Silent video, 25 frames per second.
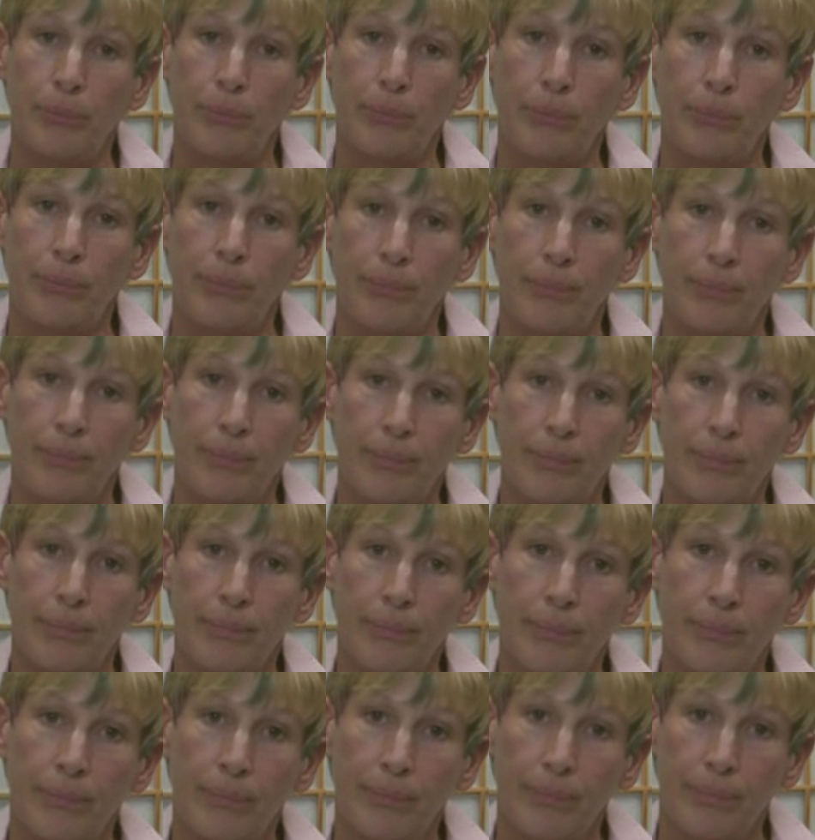
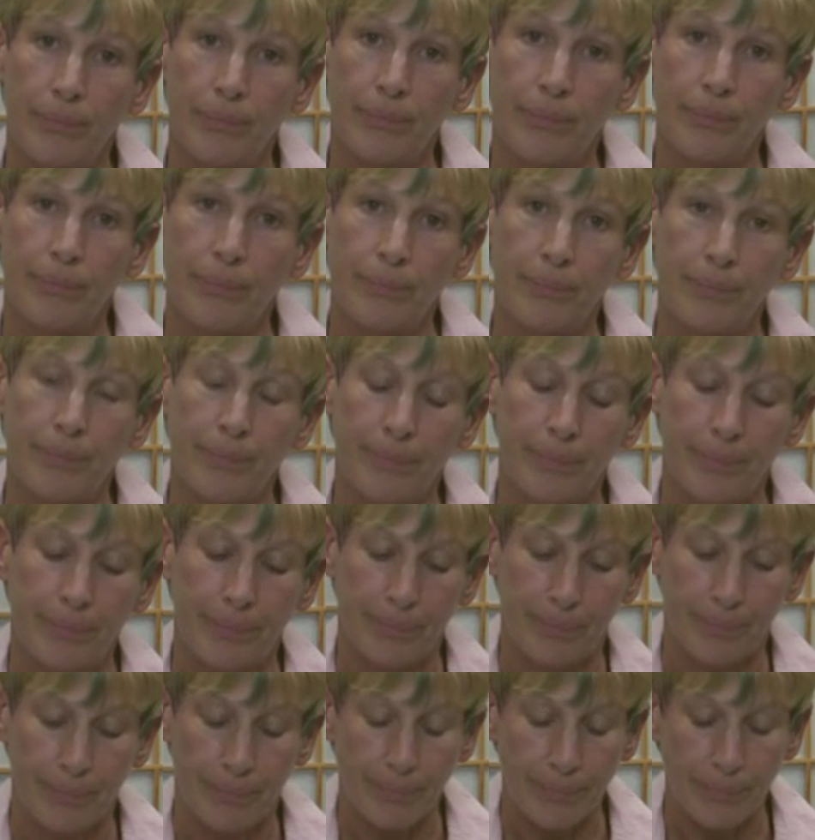
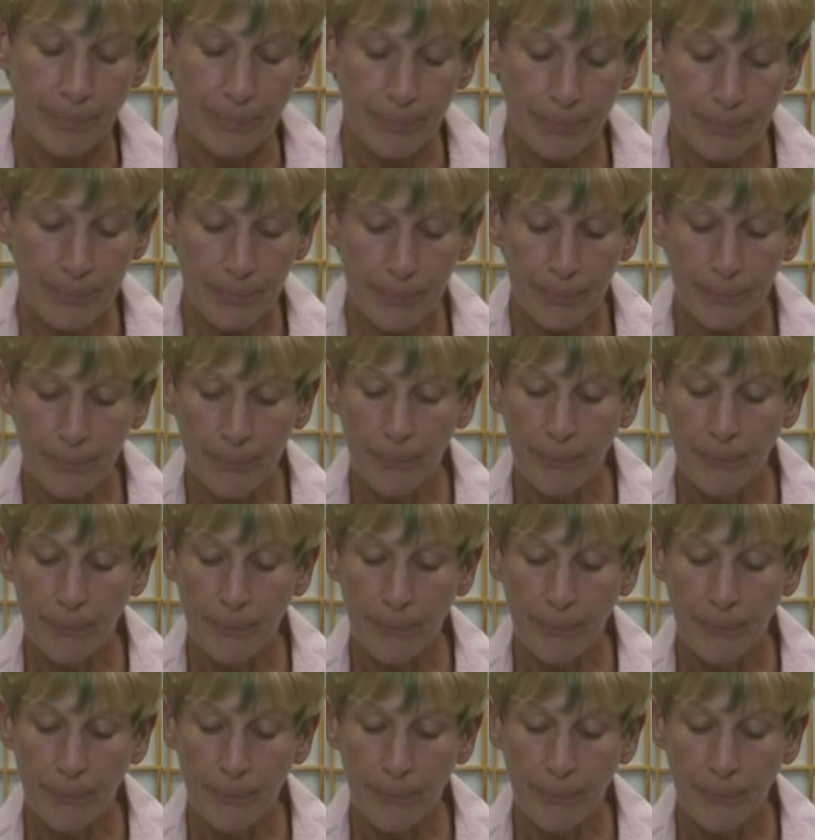No one is speaking in this clip.